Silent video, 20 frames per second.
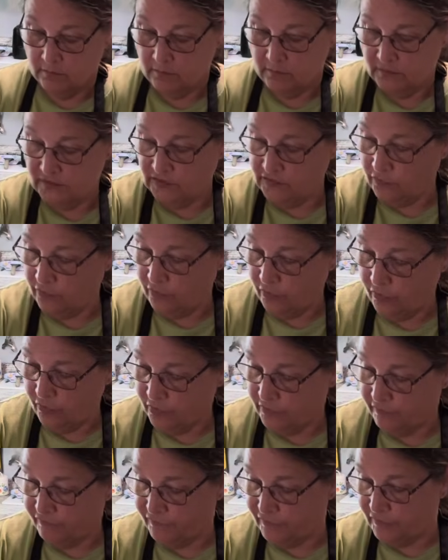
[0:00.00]
But there
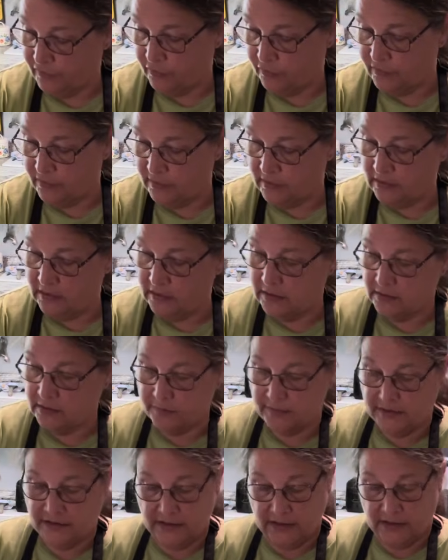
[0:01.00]
are a few that need to
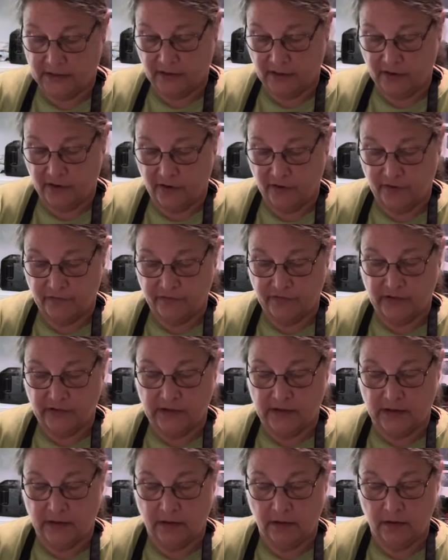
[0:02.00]
be taken care of
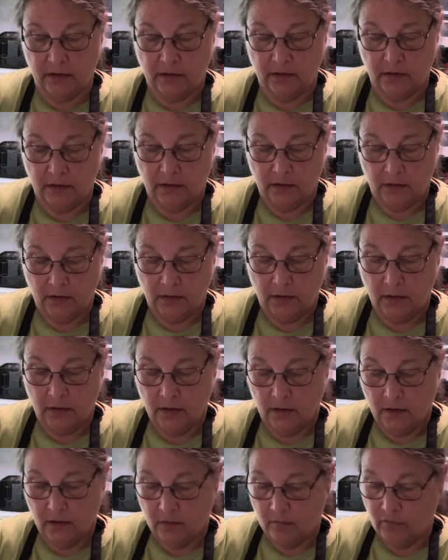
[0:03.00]
today.
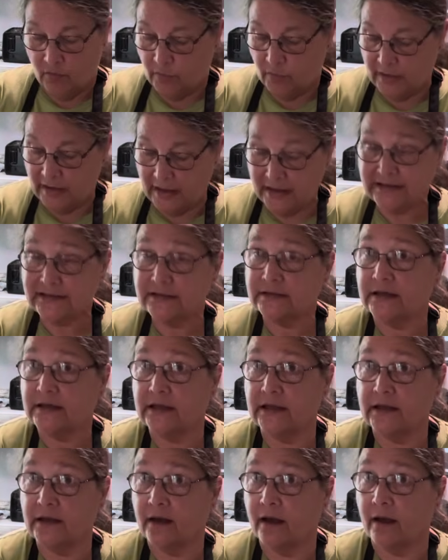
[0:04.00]
But when I
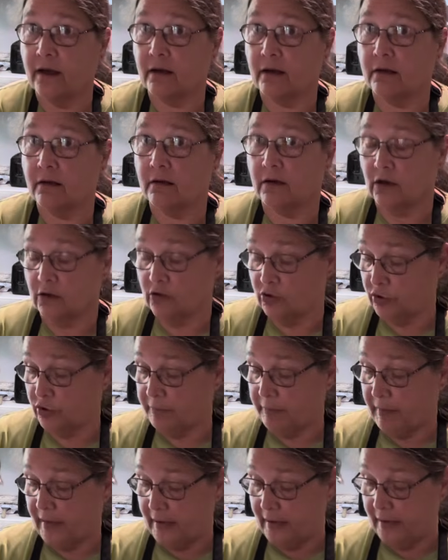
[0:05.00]
see a
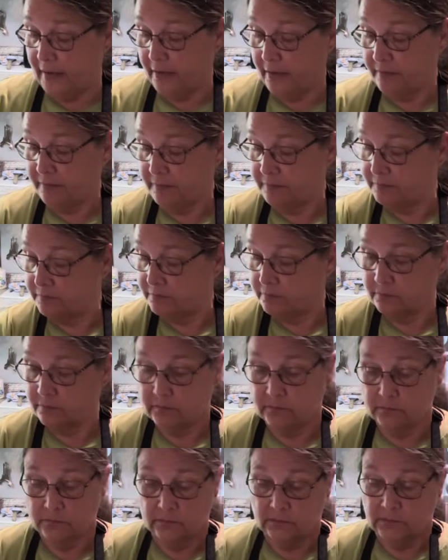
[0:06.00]
good buy,
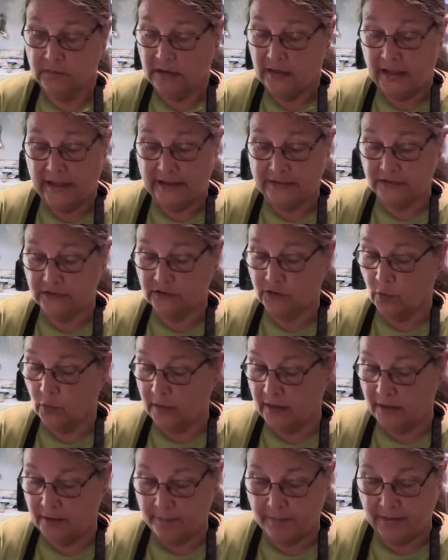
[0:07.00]
I just go
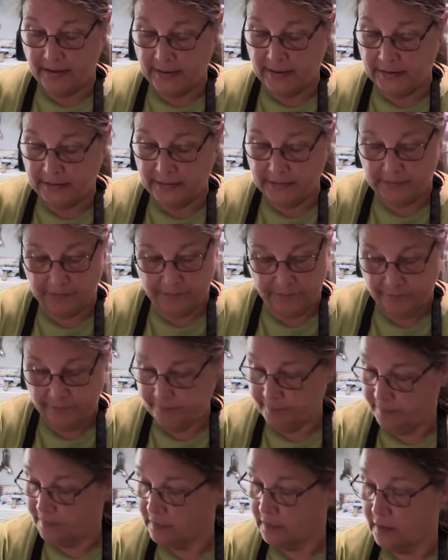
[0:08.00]
ahead and buy it.
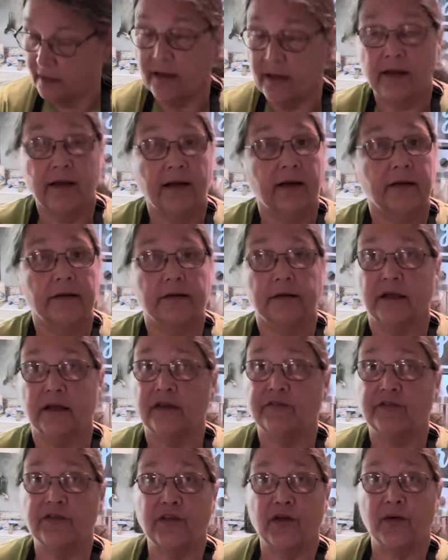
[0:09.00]

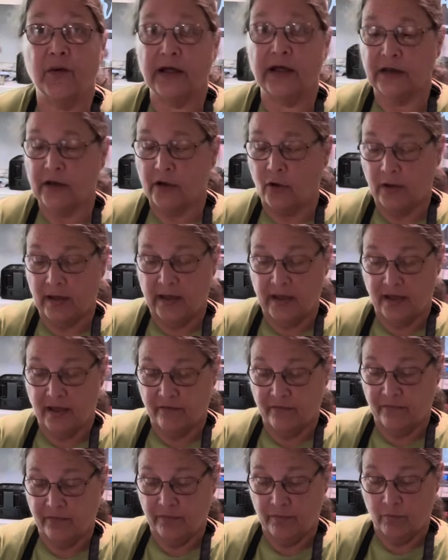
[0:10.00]
Even though I know I
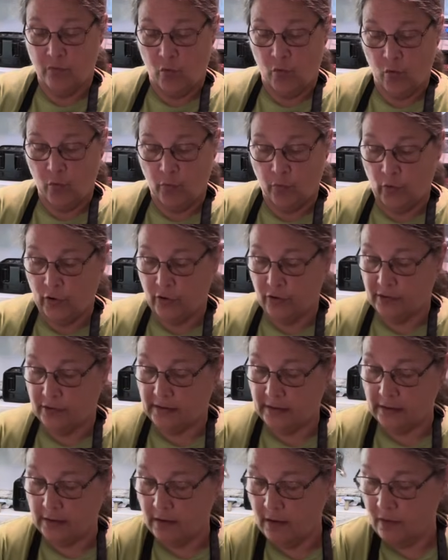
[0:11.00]
have more work
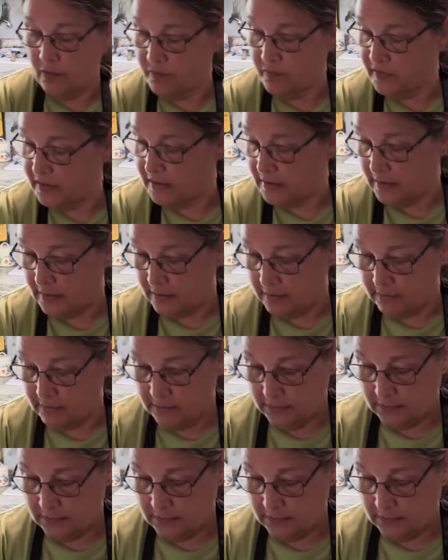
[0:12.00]
at home than I